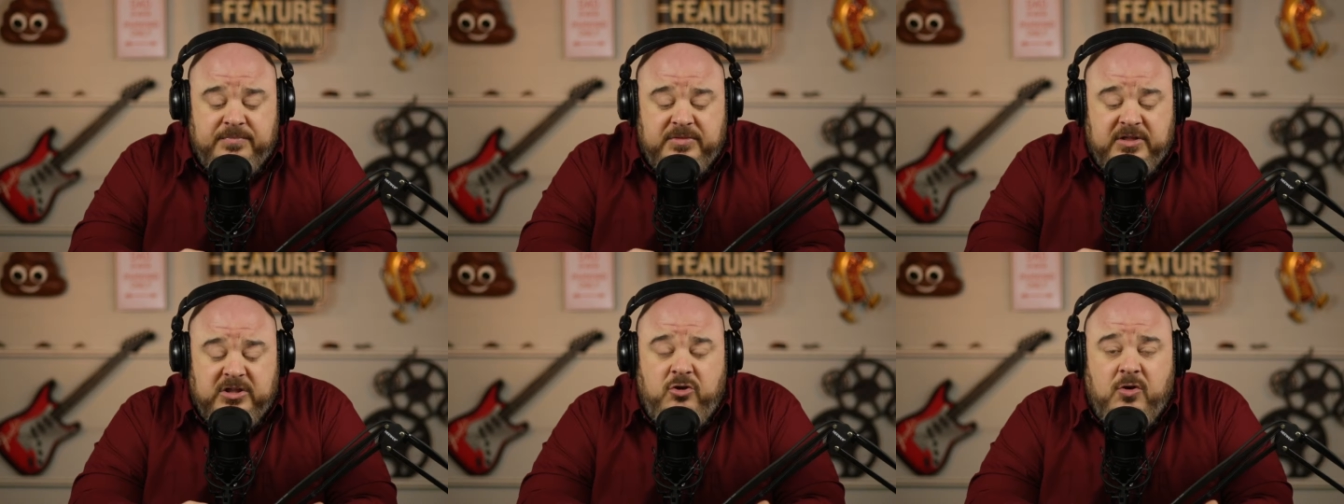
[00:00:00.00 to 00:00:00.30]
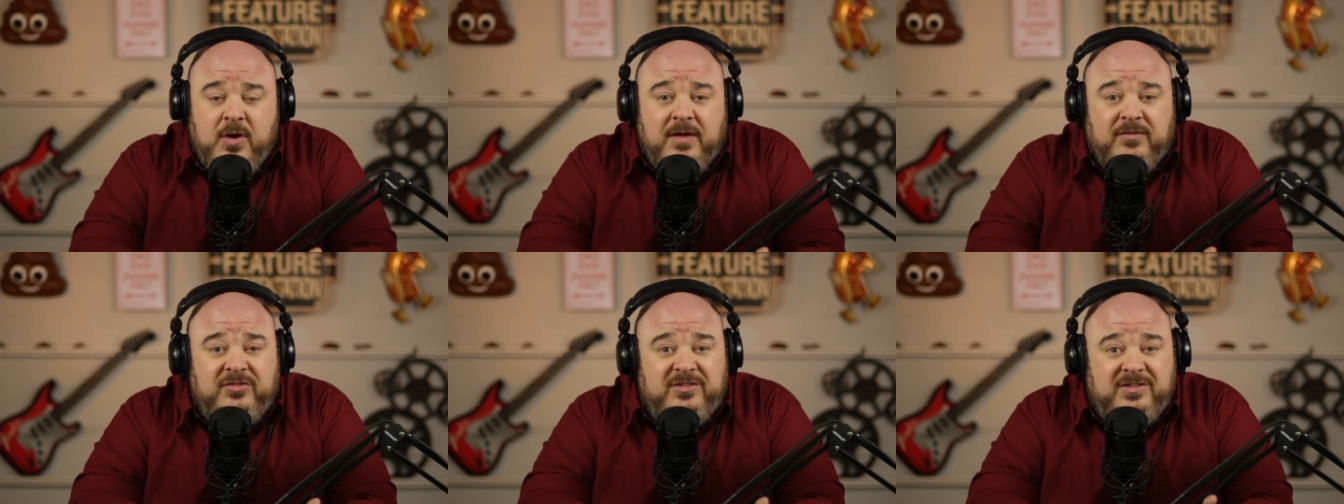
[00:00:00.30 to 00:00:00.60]
then
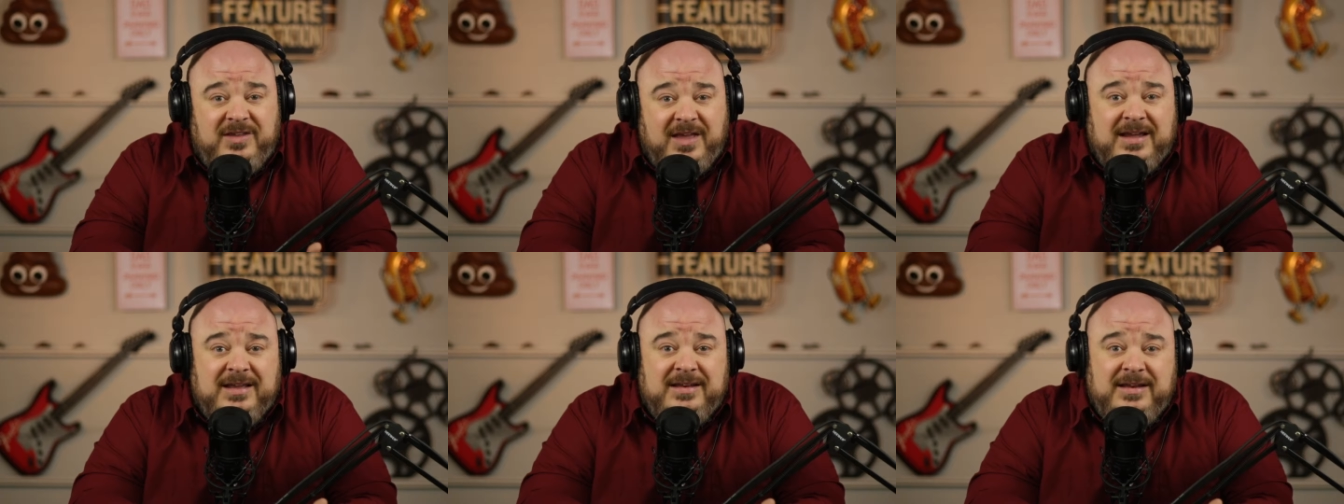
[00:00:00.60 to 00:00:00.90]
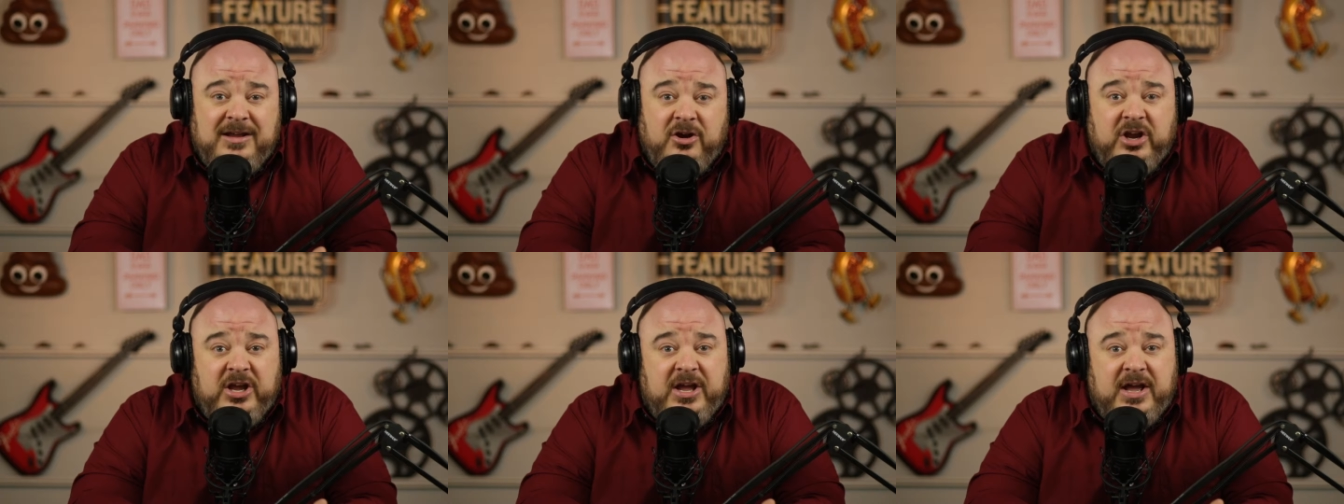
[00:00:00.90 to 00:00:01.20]
you have
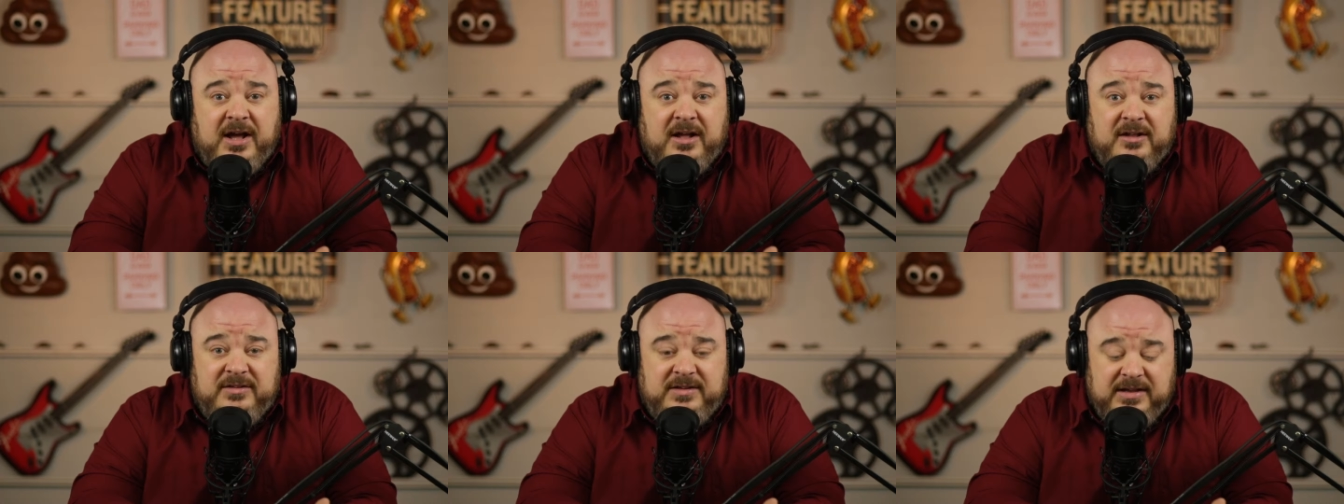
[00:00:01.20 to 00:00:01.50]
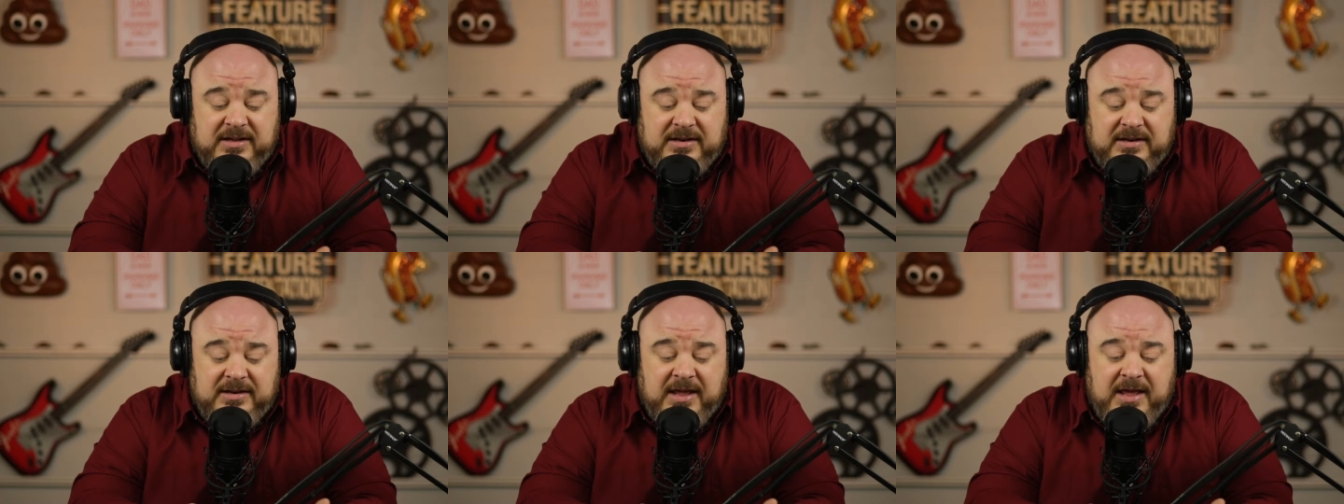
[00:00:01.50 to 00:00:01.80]
secondary
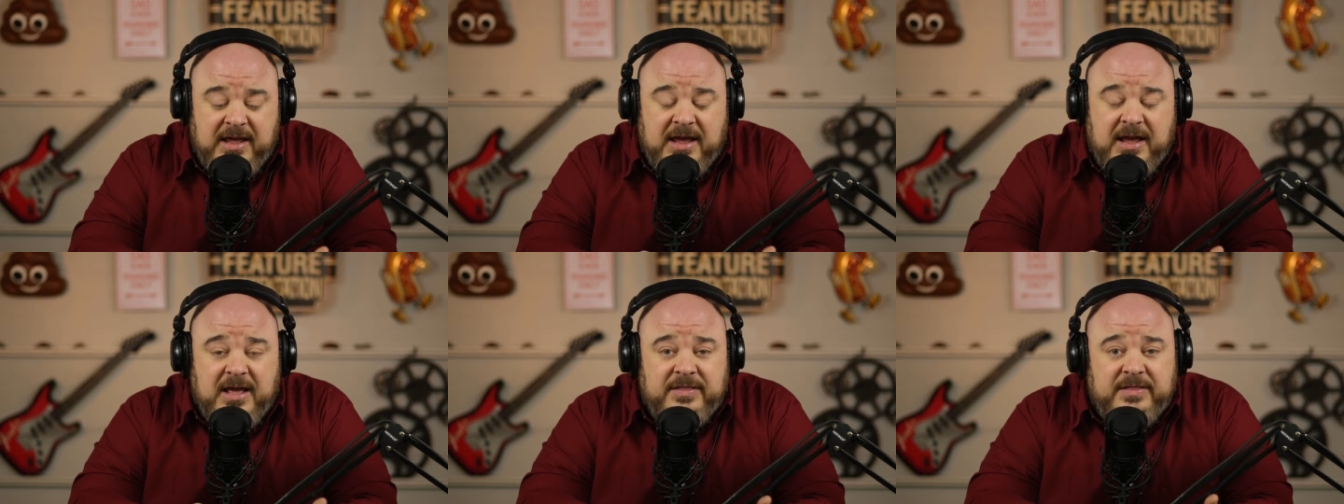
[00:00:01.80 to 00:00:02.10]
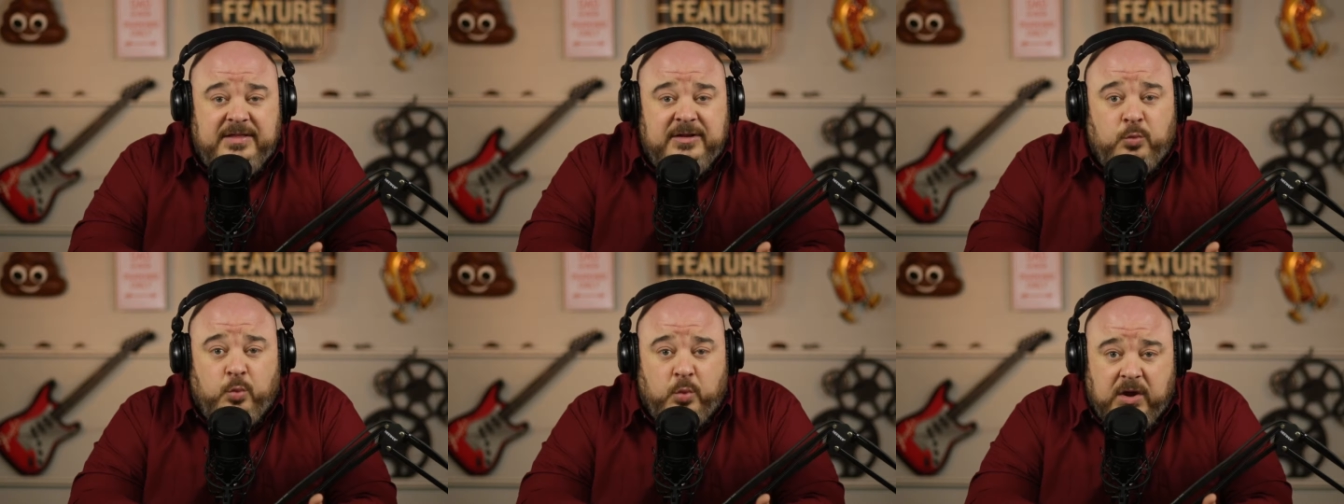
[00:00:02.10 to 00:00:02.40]
content,
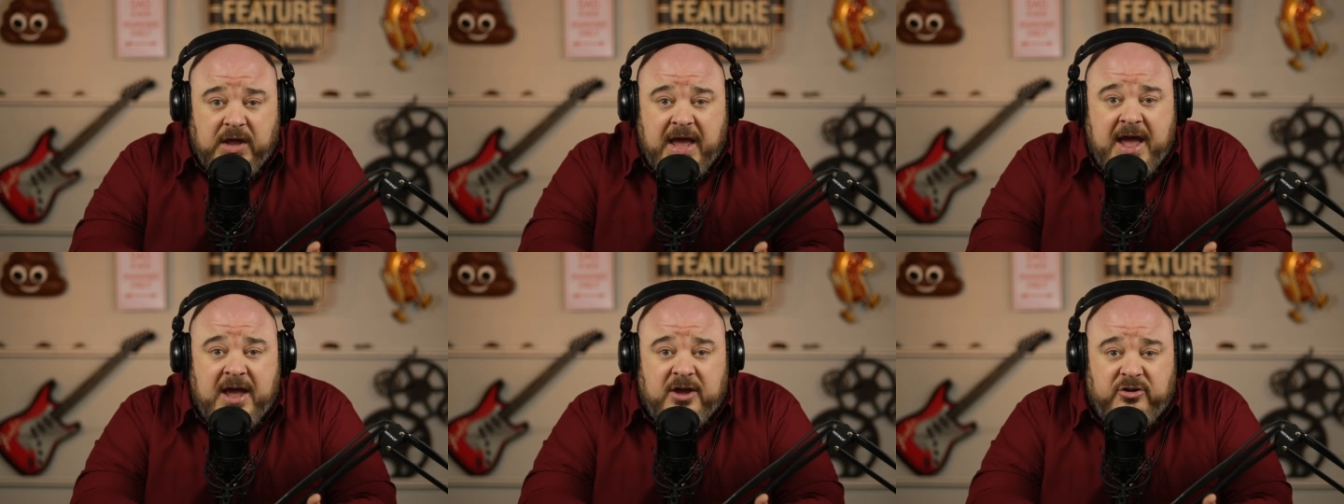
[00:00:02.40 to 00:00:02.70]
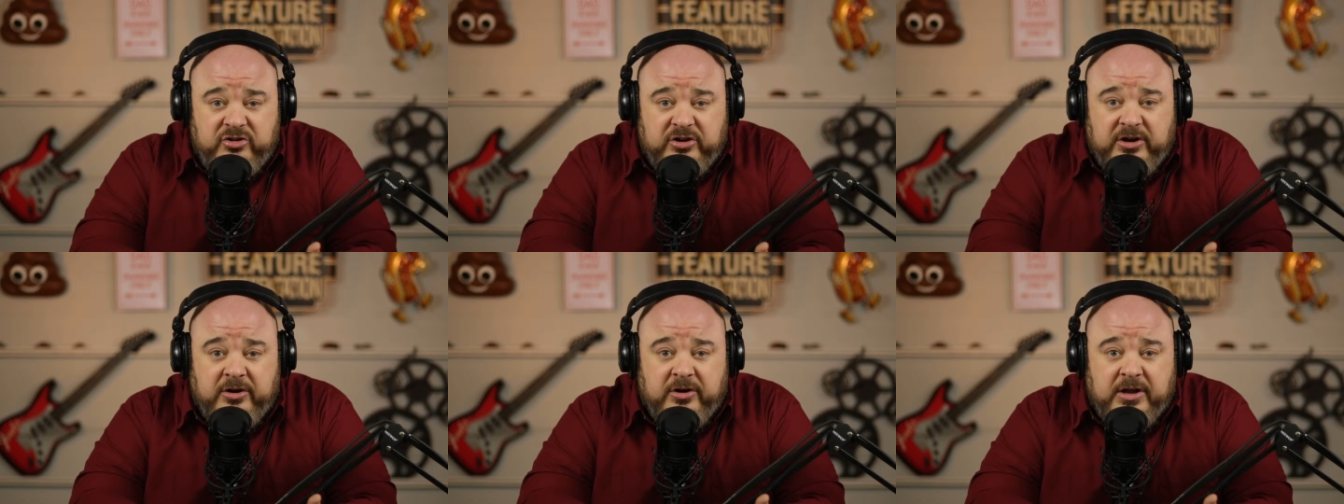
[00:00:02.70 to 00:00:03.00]
and then
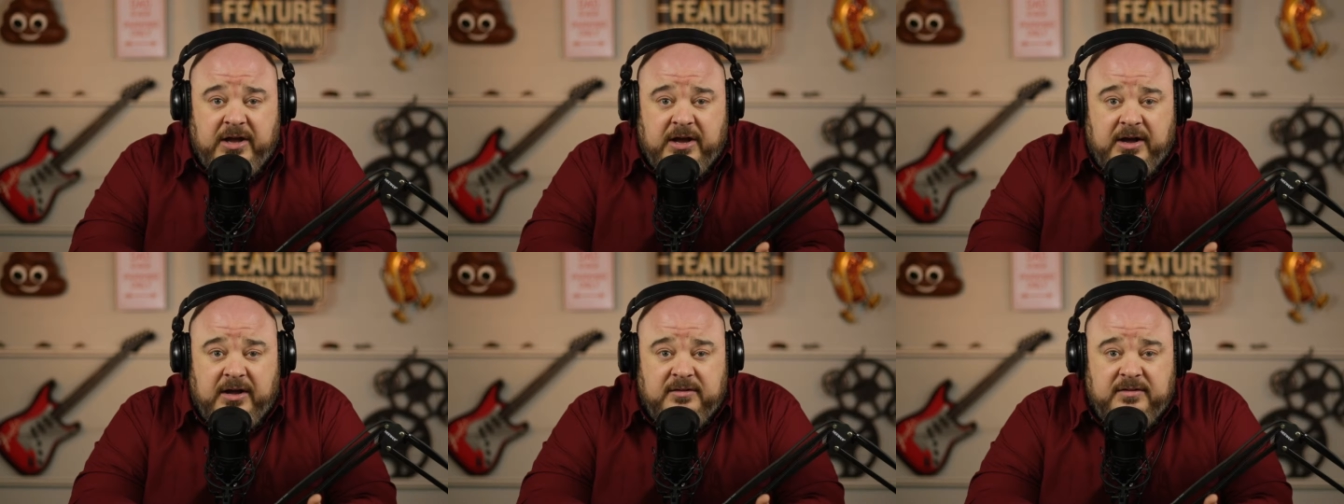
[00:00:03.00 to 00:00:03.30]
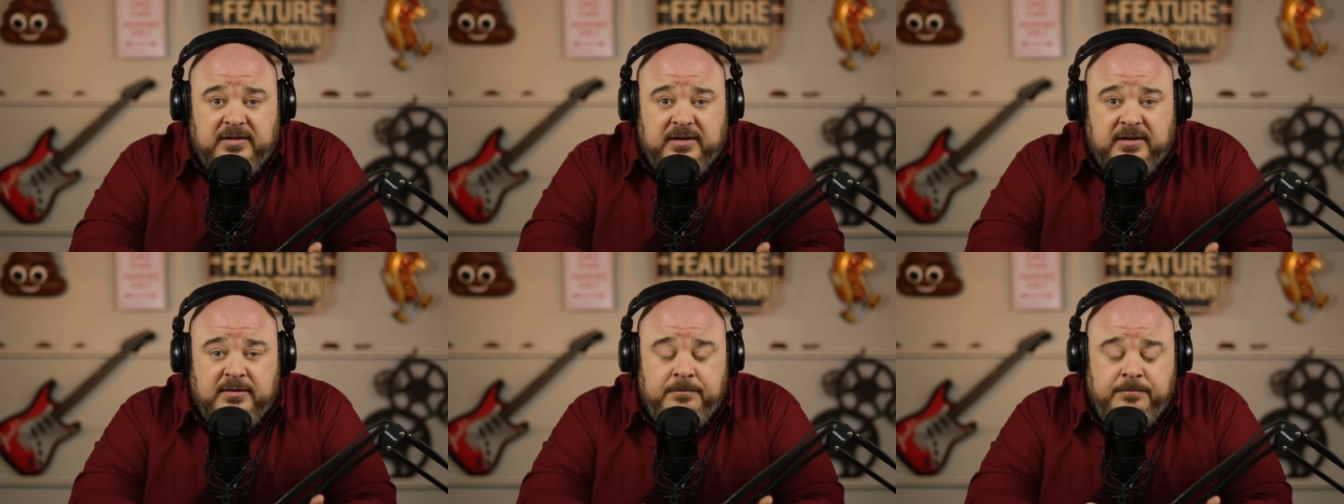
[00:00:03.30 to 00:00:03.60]
reactionary
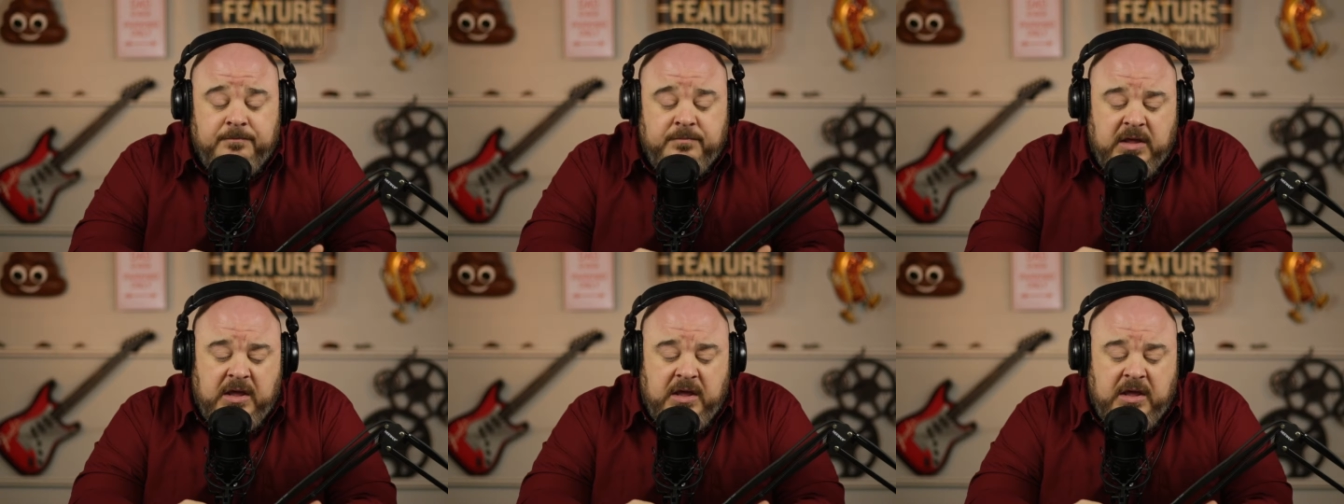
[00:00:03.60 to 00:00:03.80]
content.